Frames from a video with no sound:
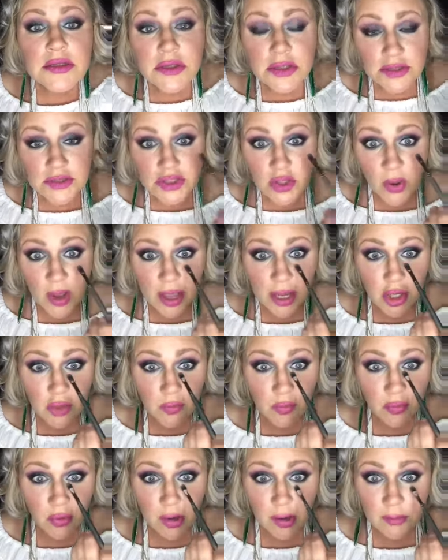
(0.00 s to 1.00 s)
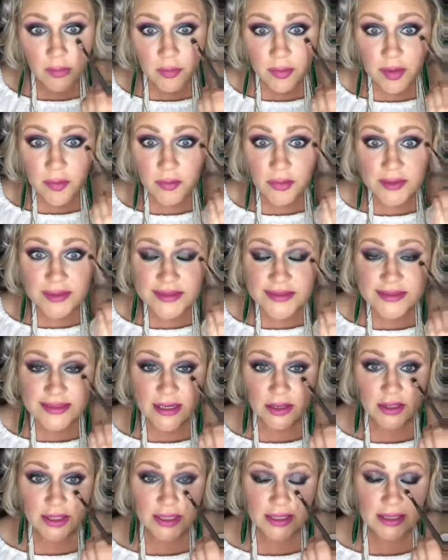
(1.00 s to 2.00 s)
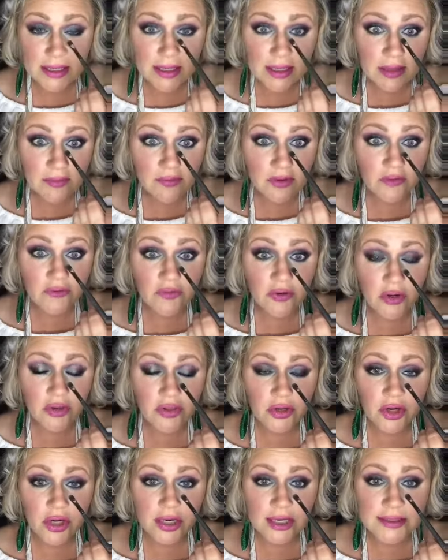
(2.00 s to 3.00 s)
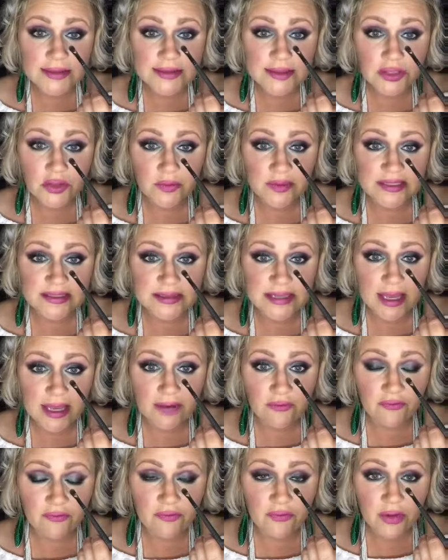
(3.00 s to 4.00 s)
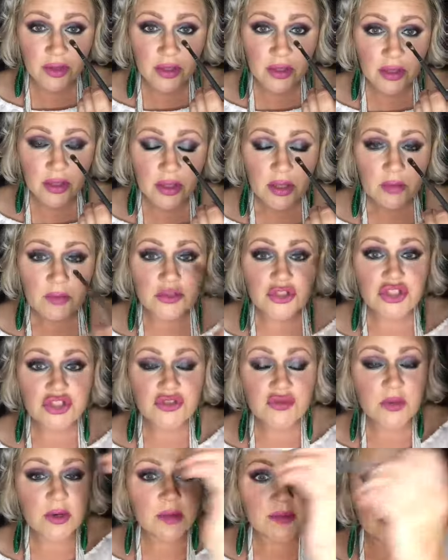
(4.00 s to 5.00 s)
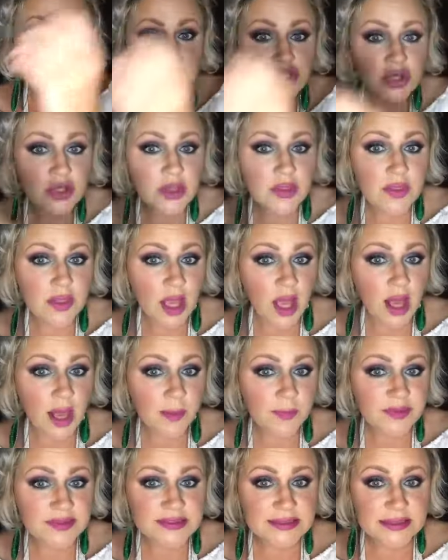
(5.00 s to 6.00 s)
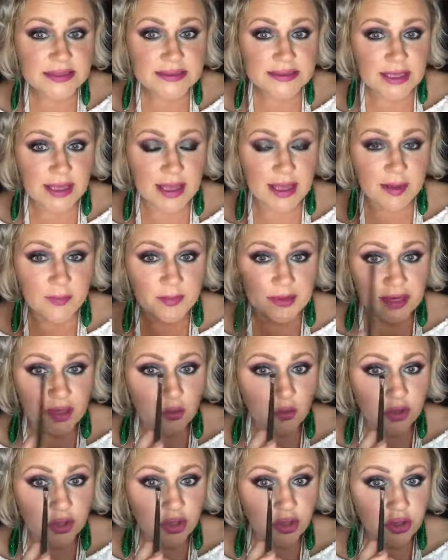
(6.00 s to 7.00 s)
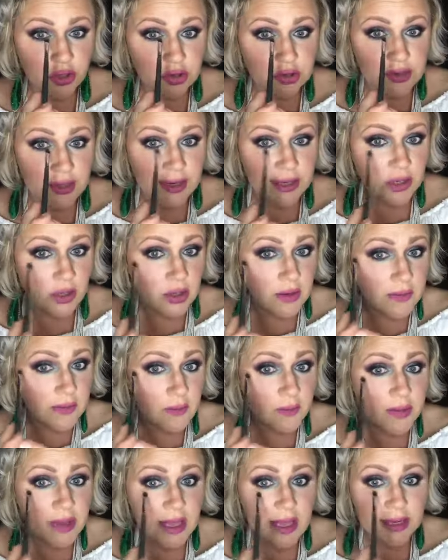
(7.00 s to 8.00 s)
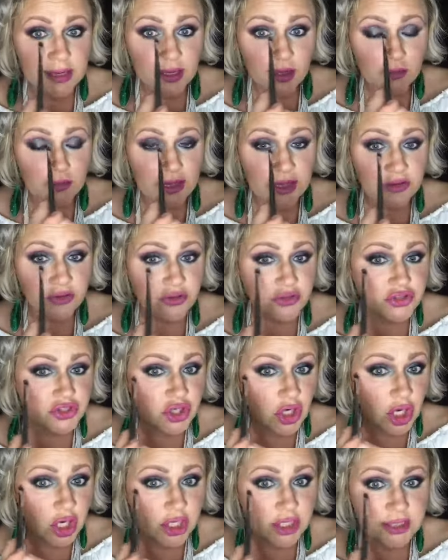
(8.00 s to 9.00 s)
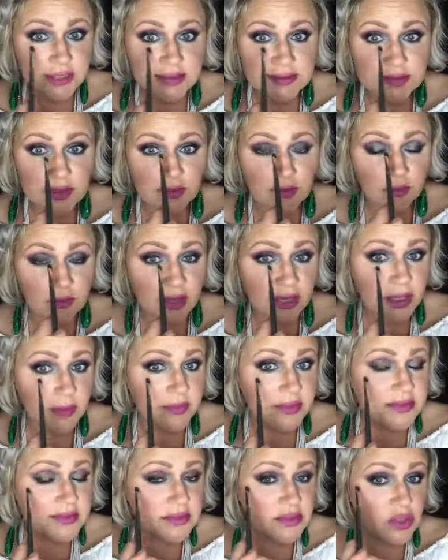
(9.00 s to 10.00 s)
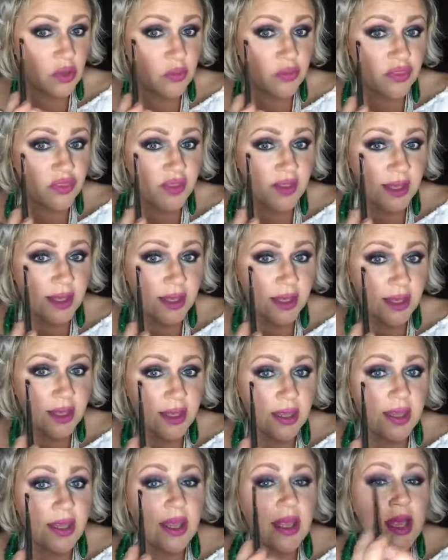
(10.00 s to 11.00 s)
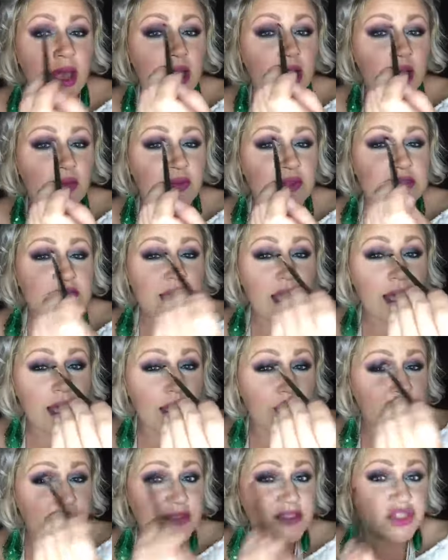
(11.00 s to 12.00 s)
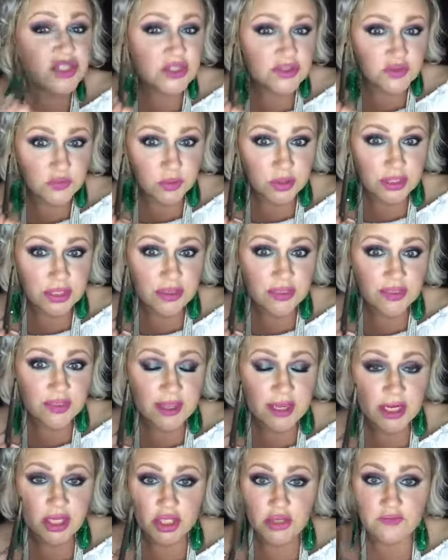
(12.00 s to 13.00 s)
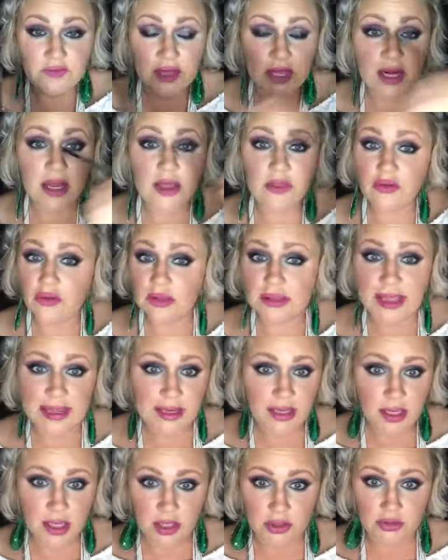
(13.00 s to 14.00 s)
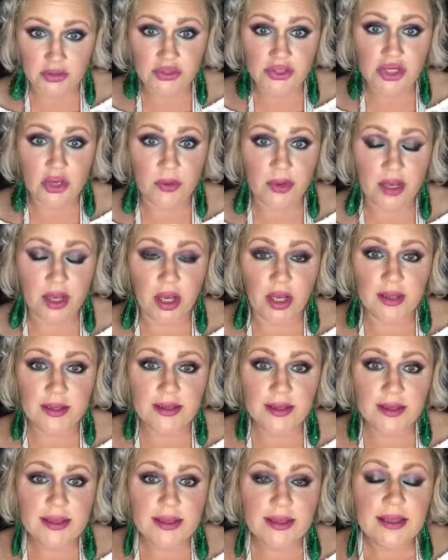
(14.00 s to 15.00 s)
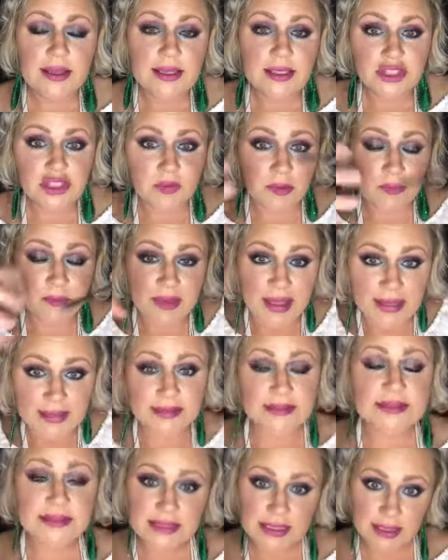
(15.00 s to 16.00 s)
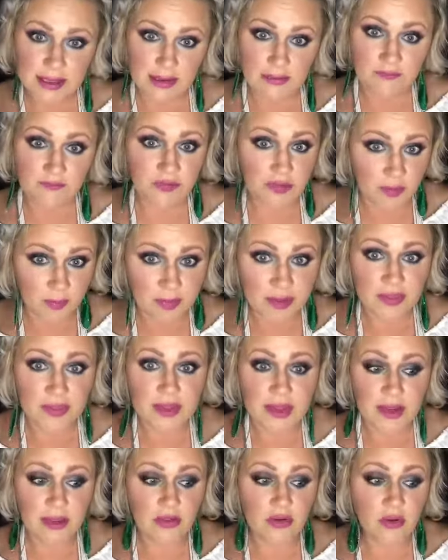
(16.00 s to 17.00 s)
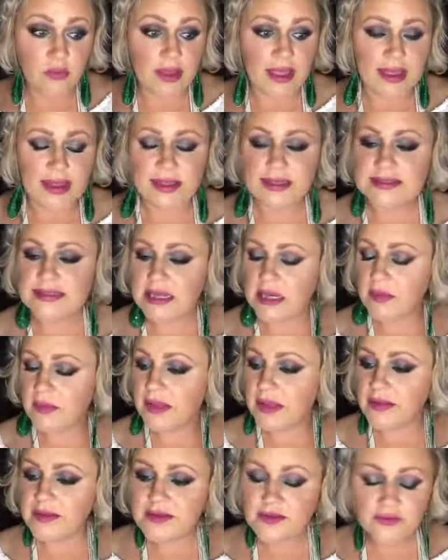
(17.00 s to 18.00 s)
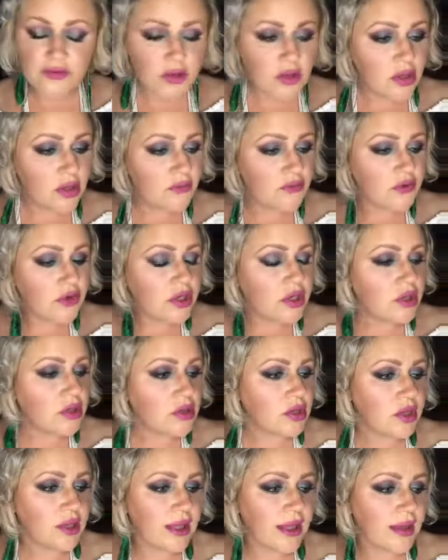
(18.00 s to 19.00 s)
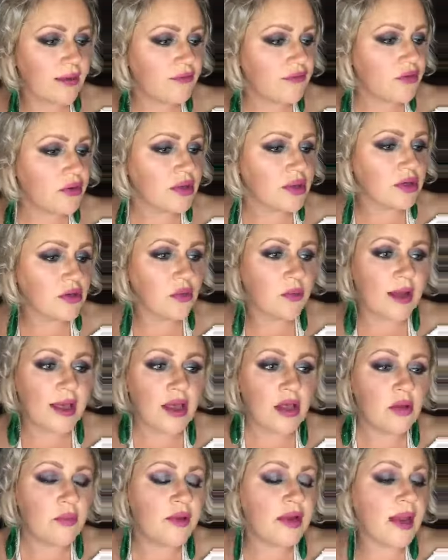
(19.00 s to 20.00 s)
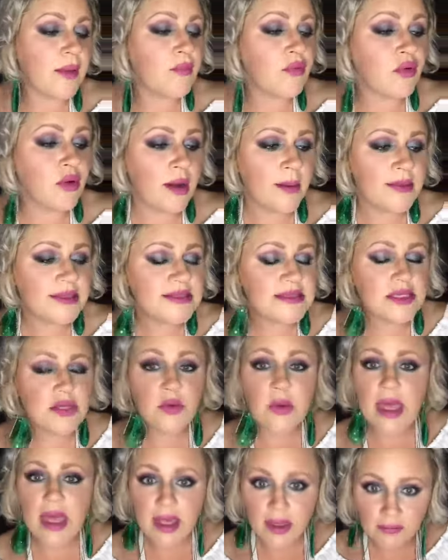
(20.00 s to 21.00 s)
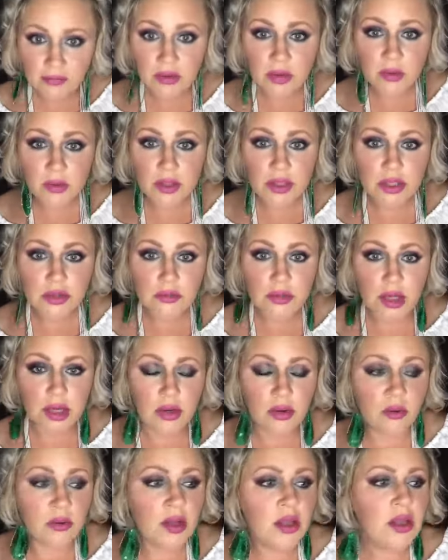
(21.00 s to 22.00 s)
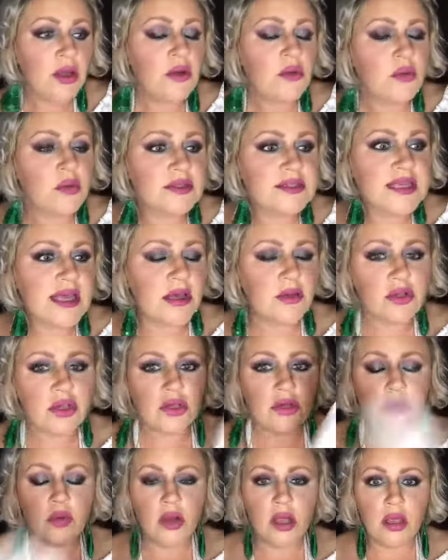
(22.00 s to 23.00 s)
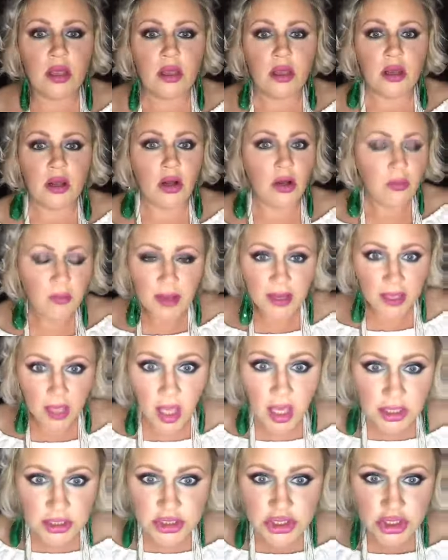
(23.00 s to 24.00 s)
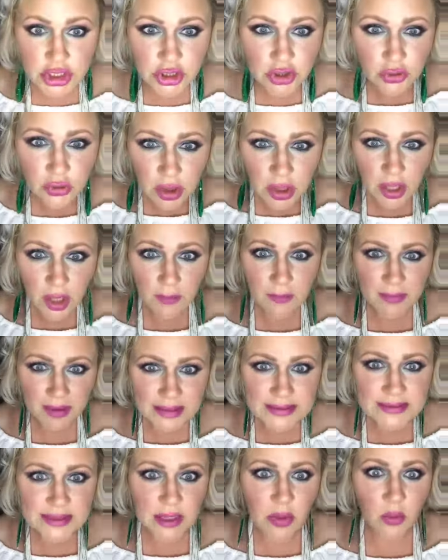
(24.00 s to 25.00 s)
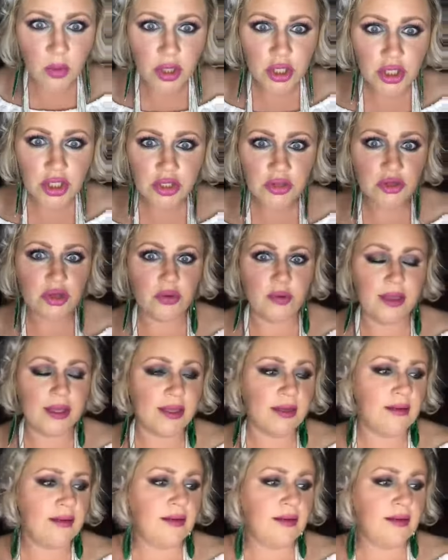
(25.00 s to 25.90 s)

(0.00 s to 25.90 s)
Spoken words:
So I could probably bring this down even further and still be safe. Just want to make sure that the opposite is not happening, where your liner on the bottom and your darkness on the bottom is so thick, and on the top it's just really thin and you've got other light colors going on. It should be balanced. Flip it the other way. It's going to be difficult for you to look at for a little while, but I promise you, everyone you know will tell you, oh my gosh, you look amazing. What are you doing?